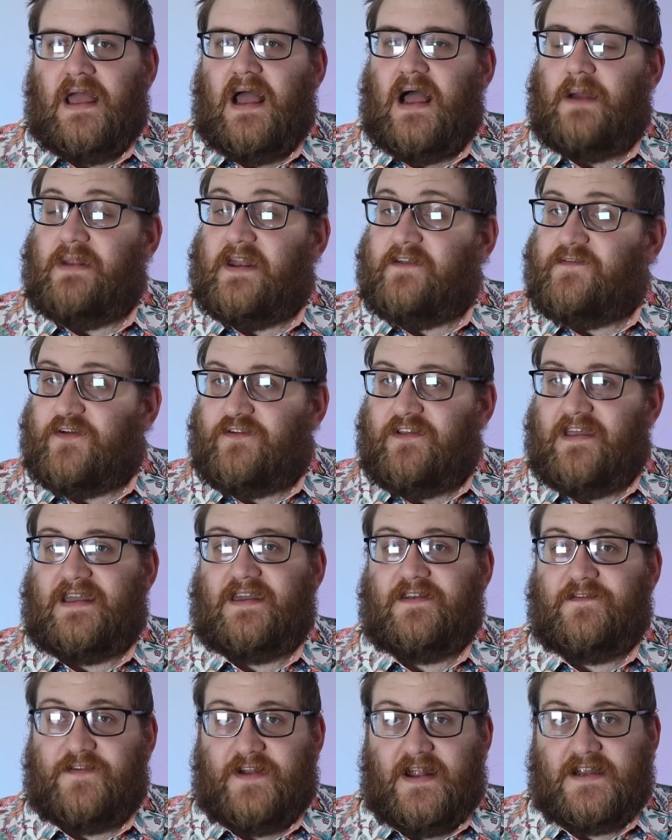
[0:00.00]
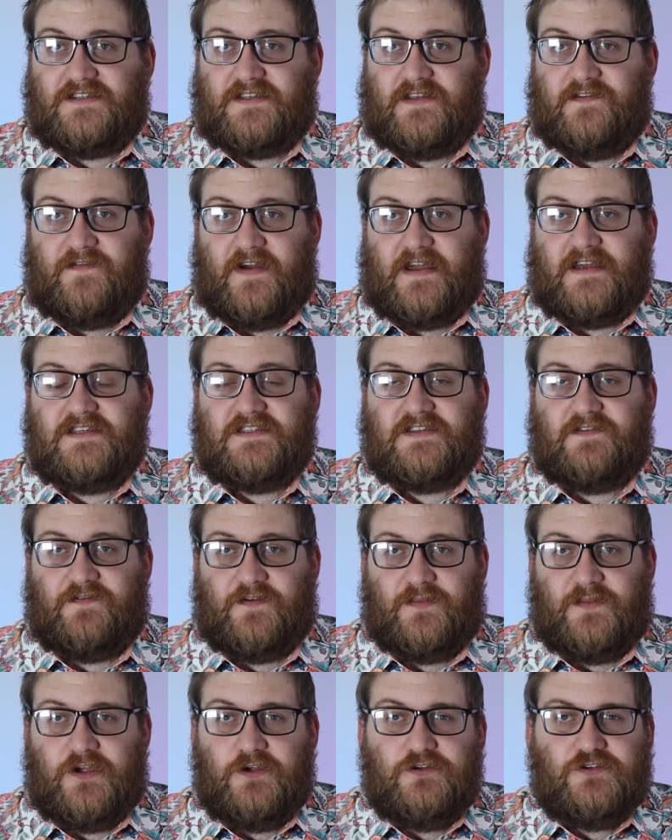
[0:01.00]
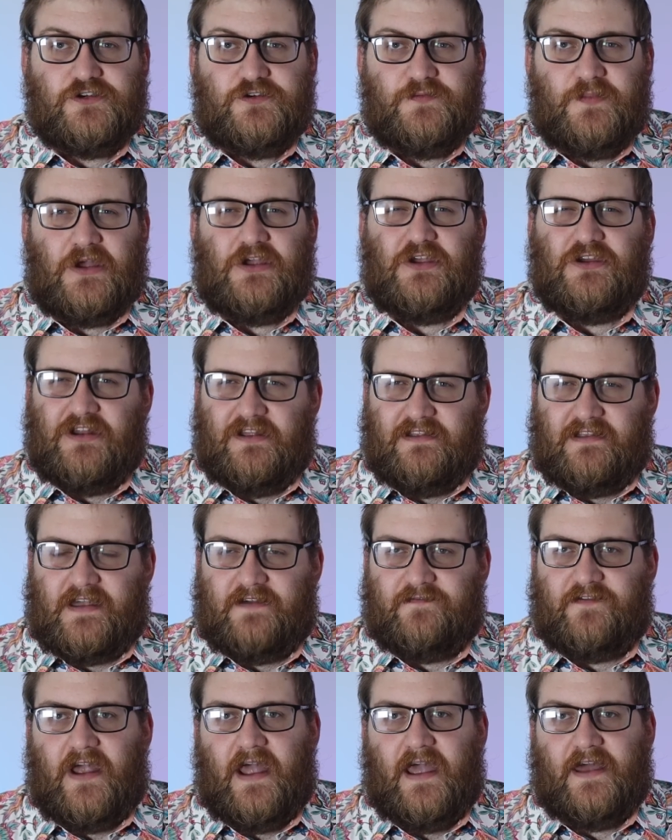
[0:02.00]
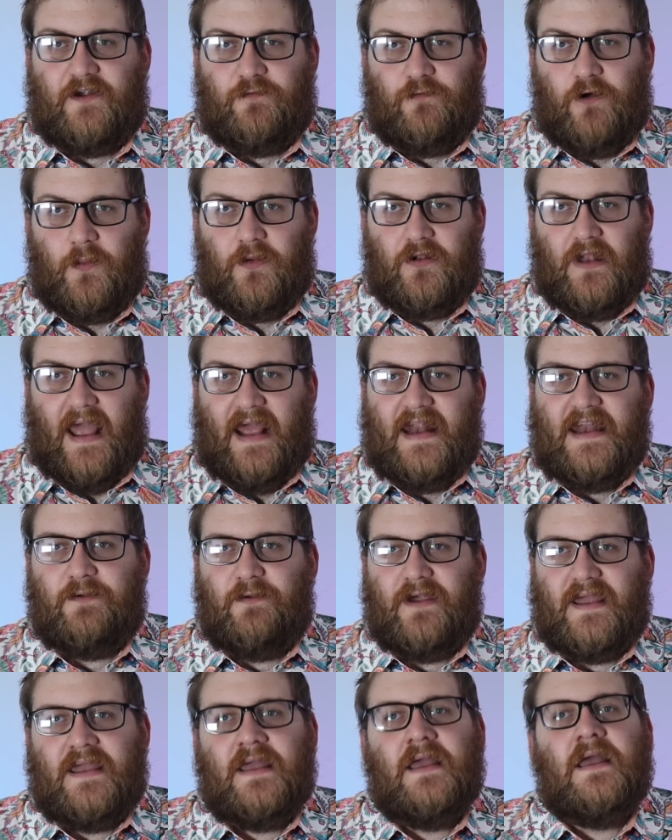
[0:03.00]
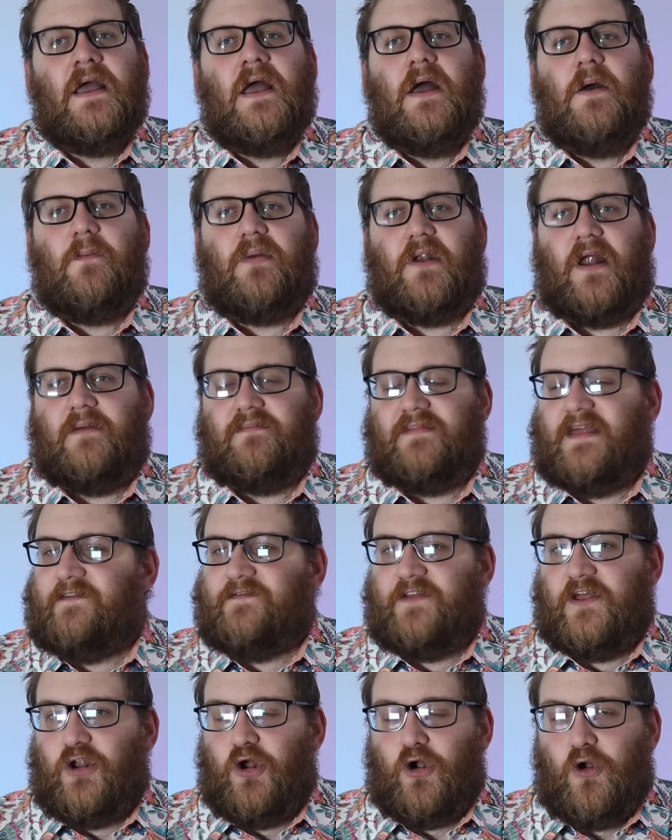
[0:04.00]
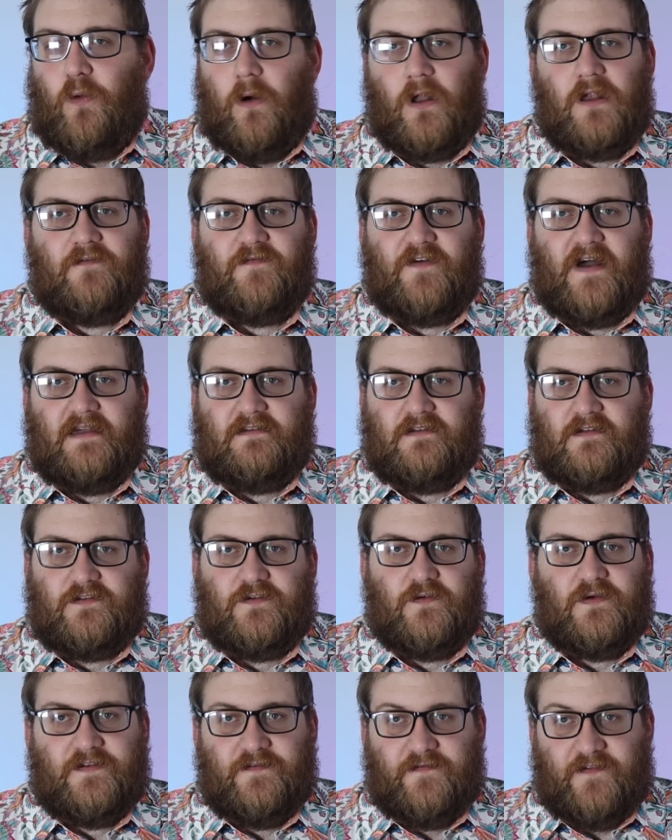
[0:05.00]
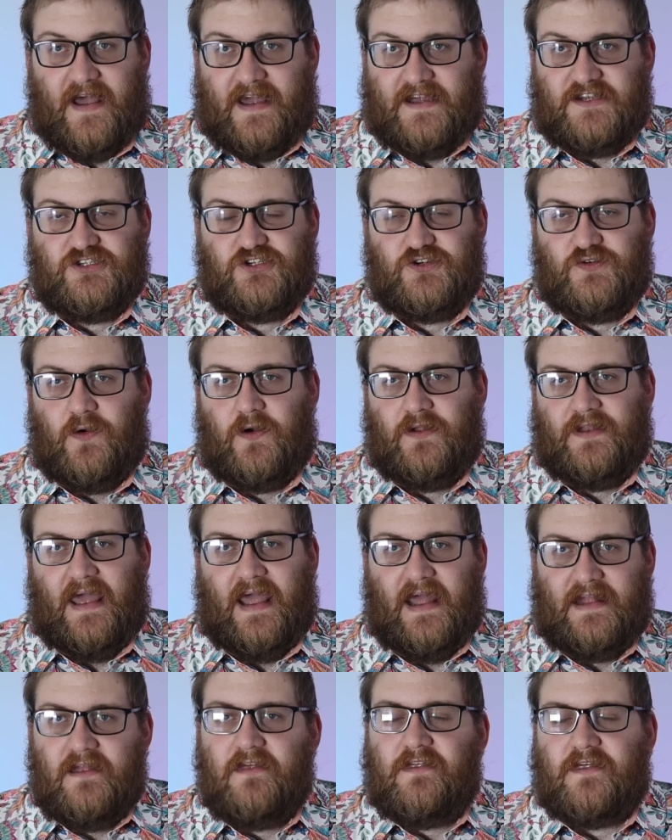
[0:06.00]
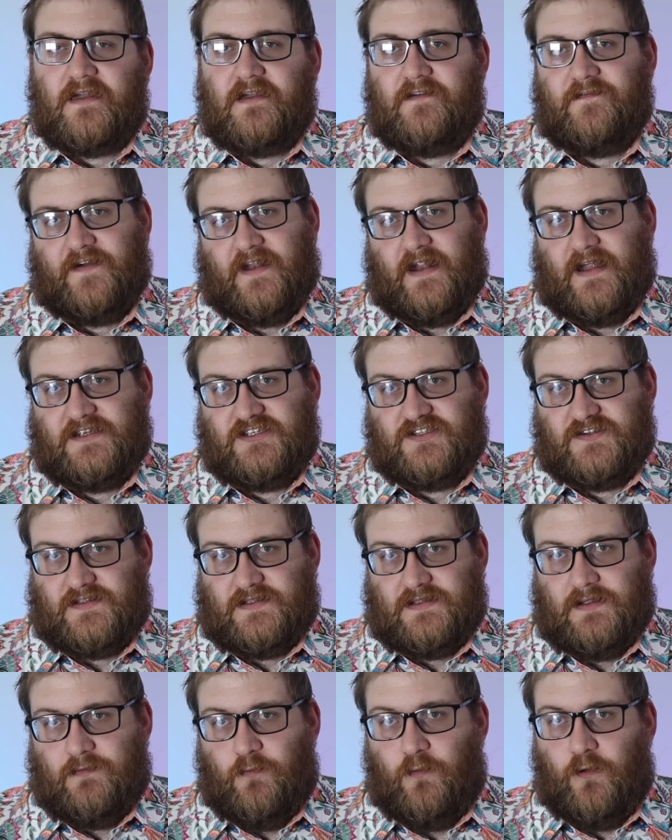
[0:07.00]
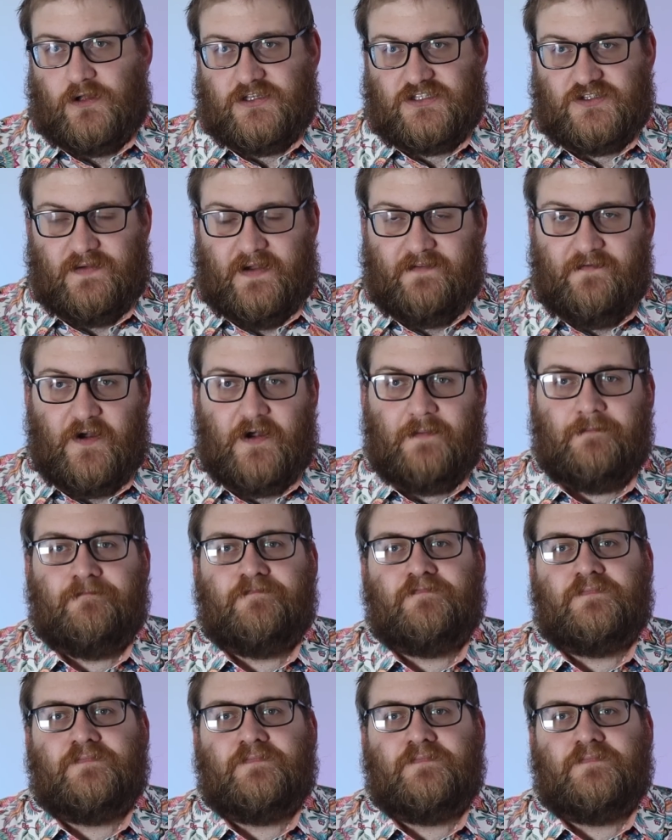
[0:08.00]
I mean, if you're taking financial advice from YouTube, you need to give your head a wobble anyway, but I'm definitely not qualified to advise you on anything financial whatsoever.